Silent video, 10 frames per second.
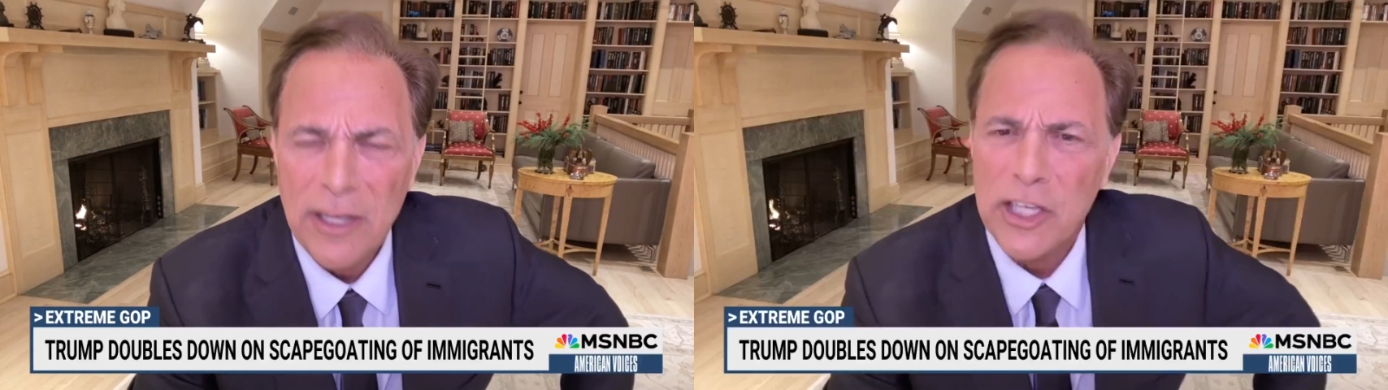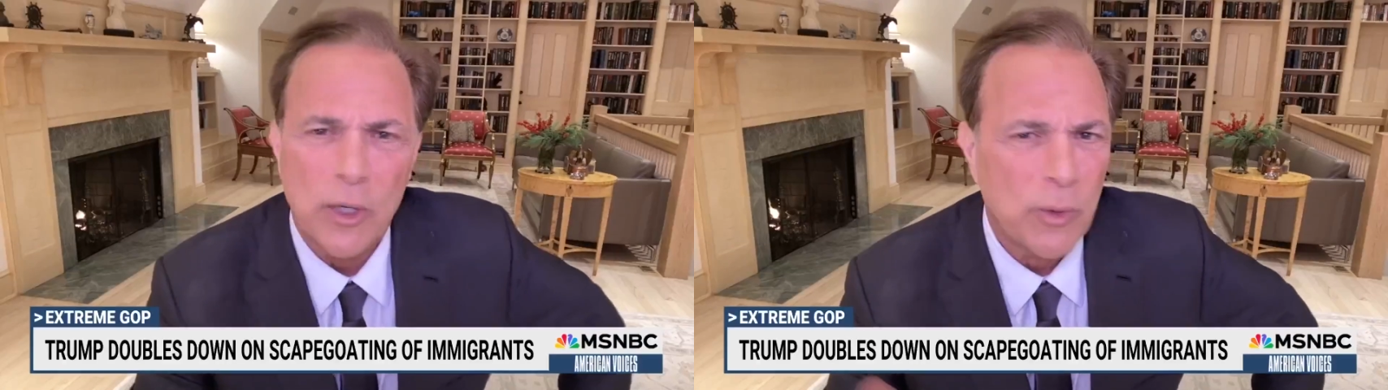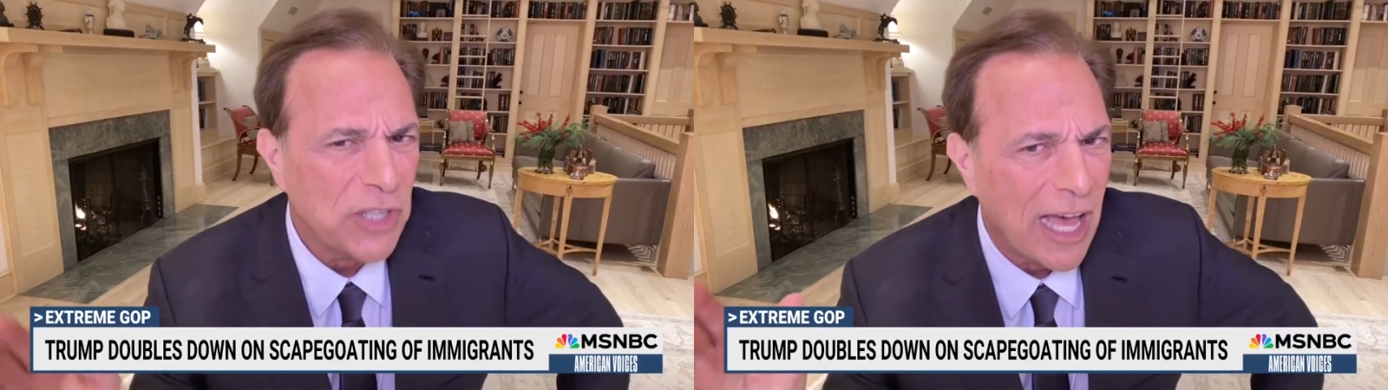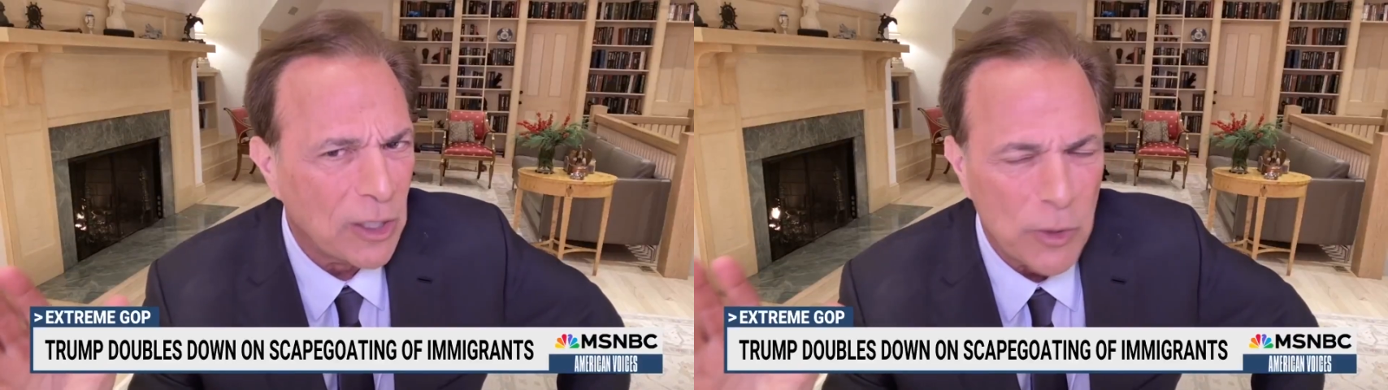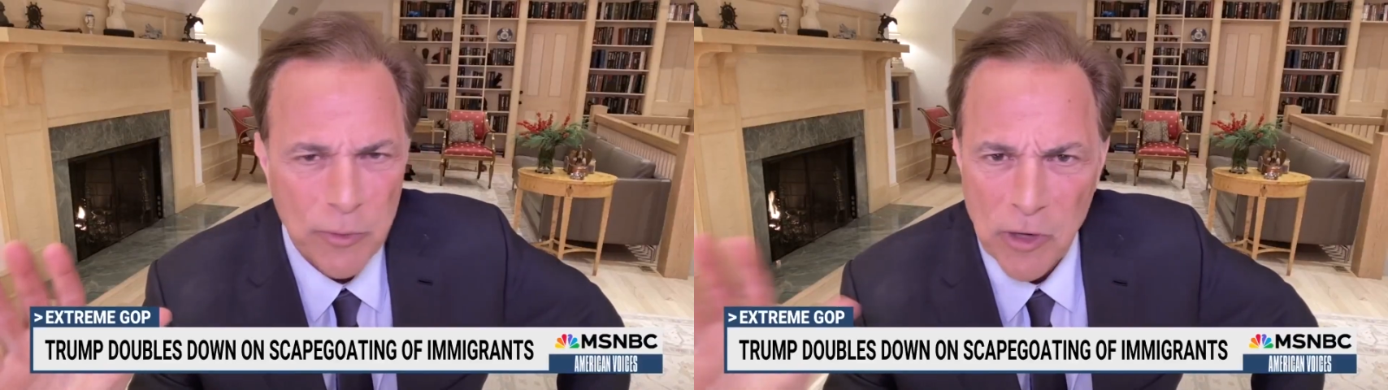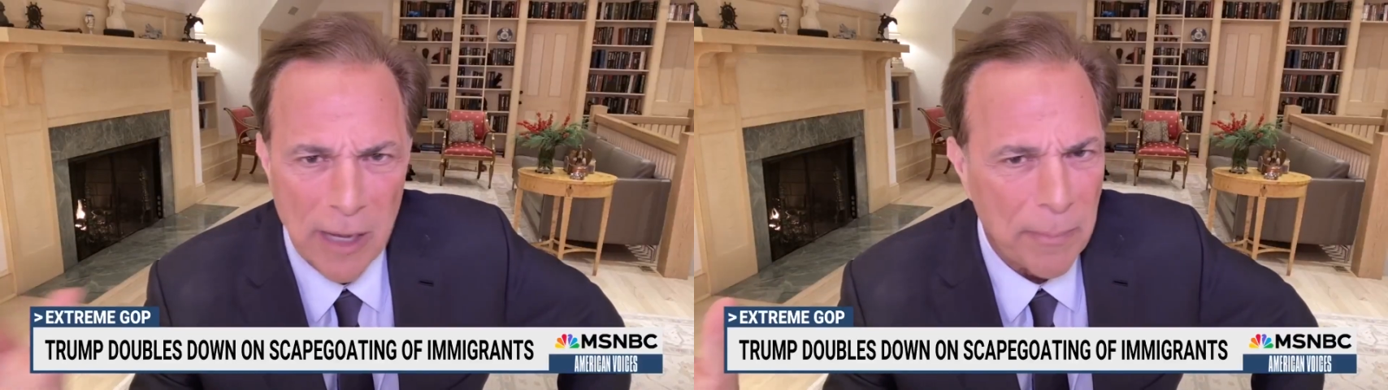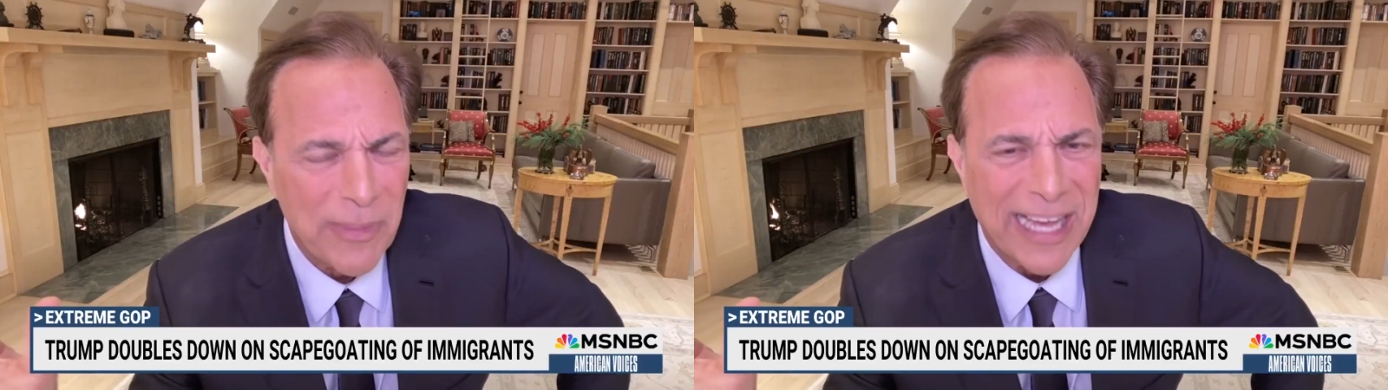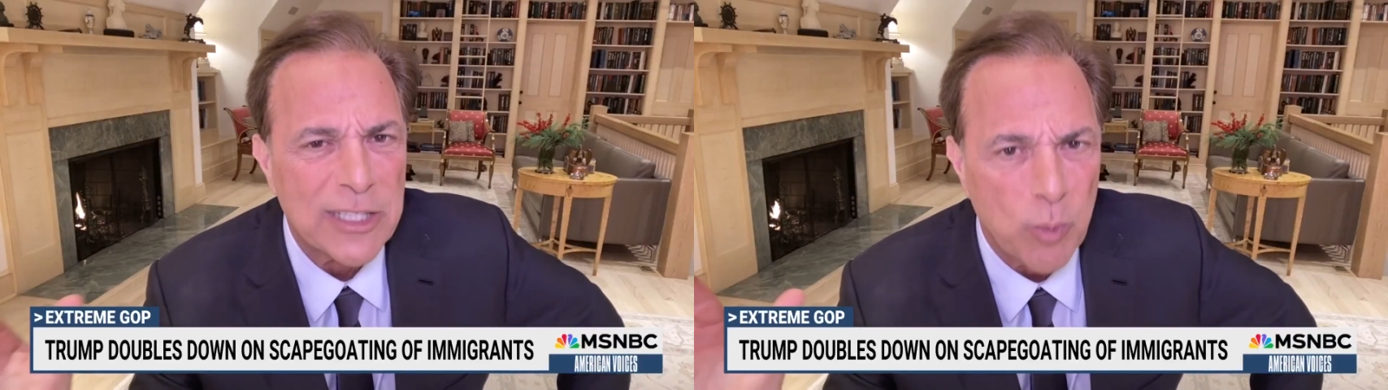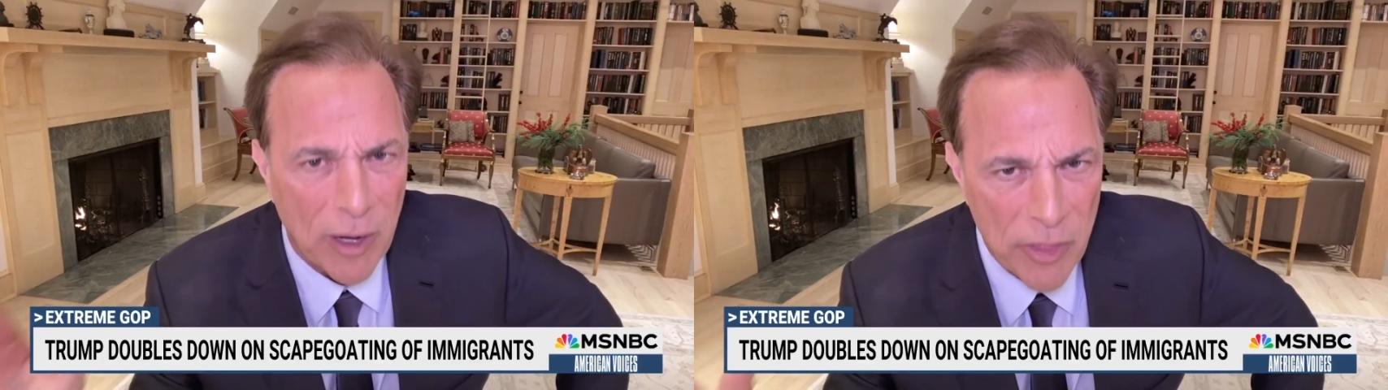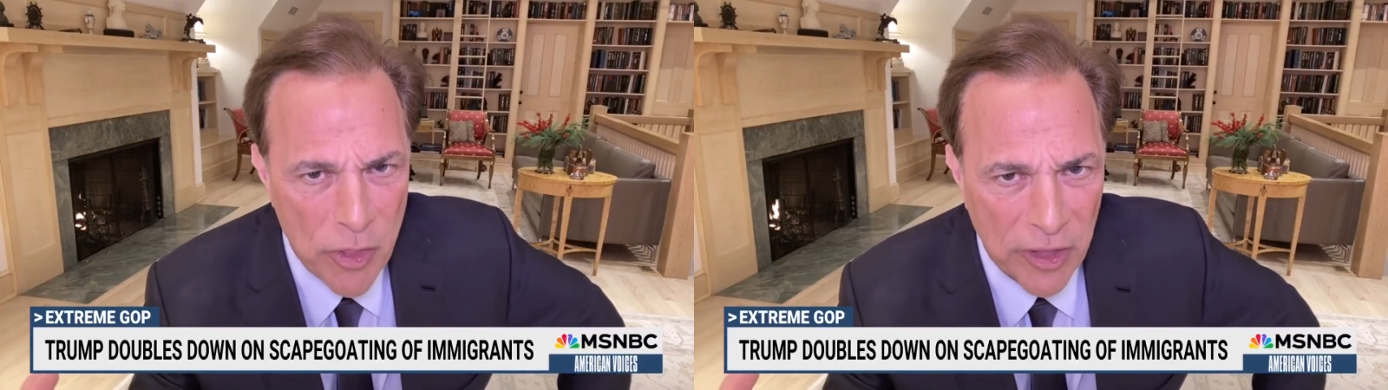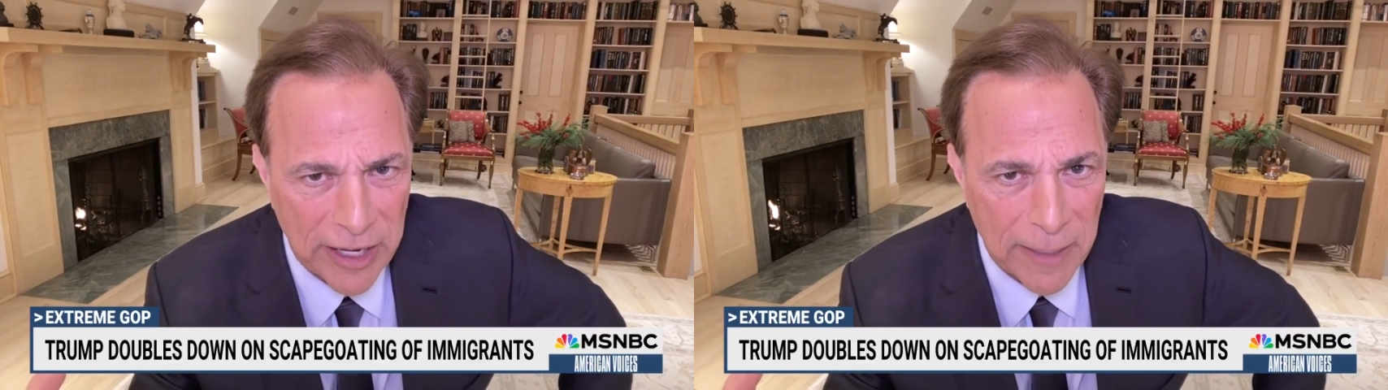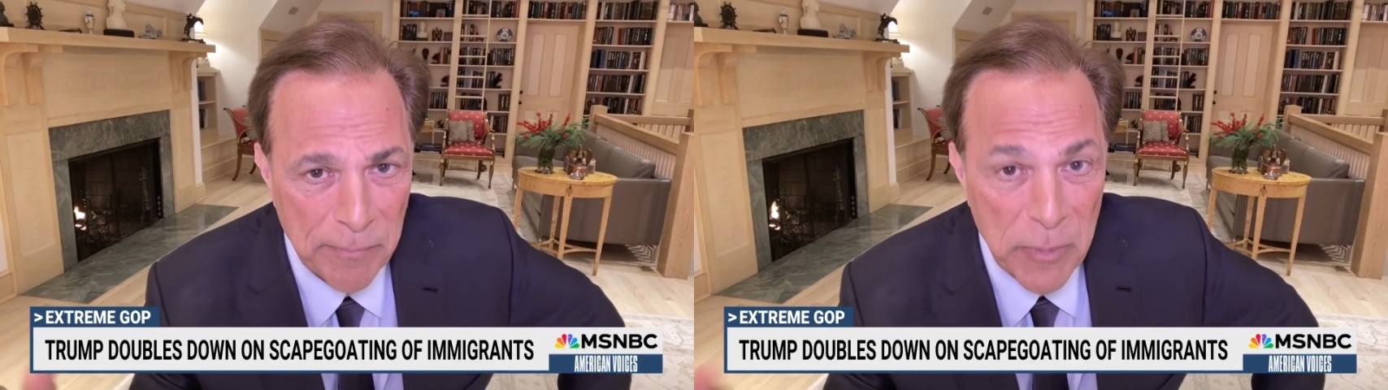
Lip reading: You know, Donald Trump, that's one thing.